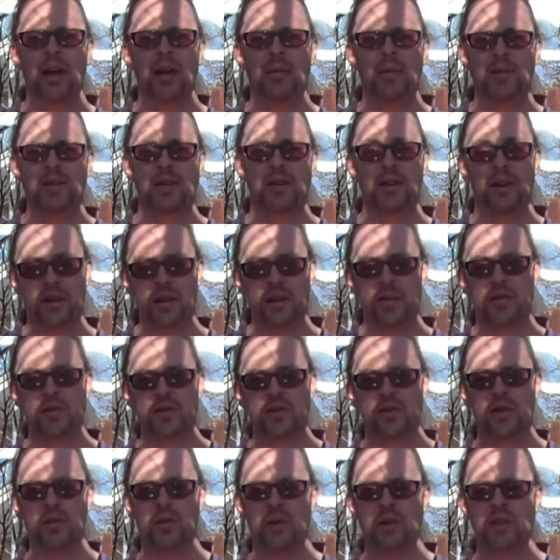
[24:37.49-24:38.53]
which I know you
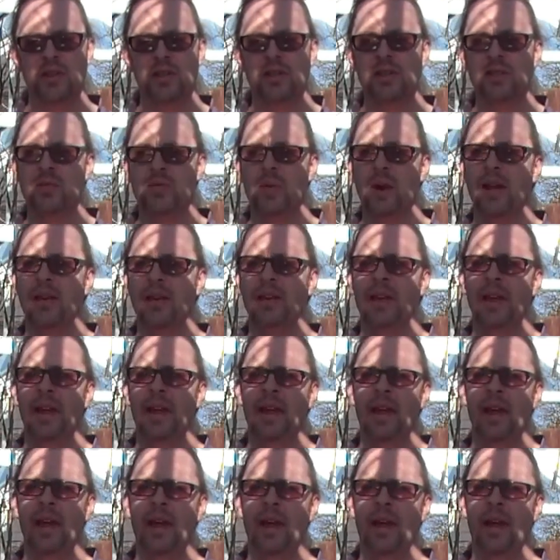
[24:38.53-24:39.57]
enjoy watching as well,
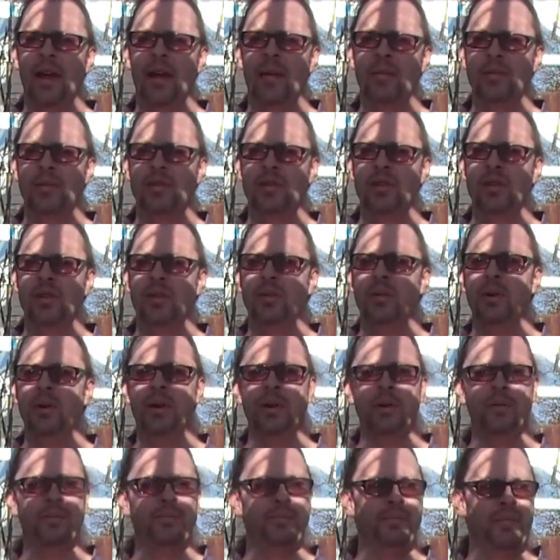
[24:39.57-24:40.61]

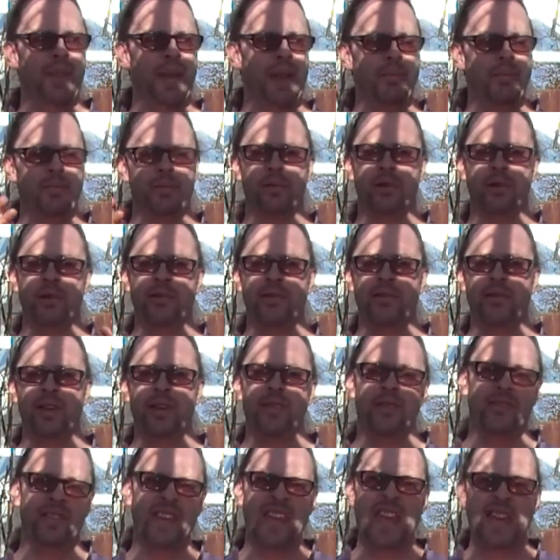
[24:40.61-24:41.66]
to improve
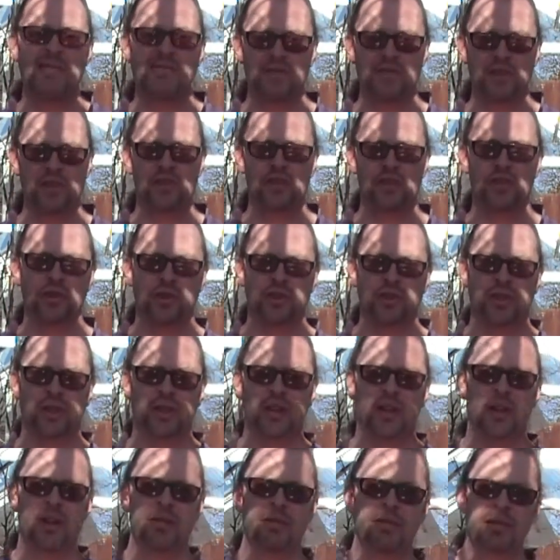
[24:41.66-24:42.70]
the
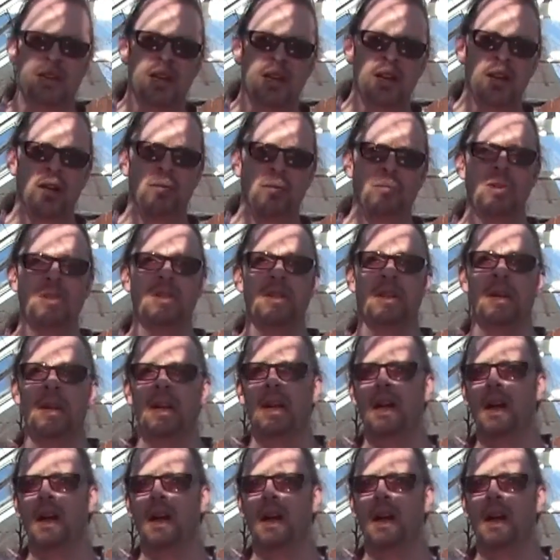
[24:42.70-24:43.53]
infrastructure of the allotment.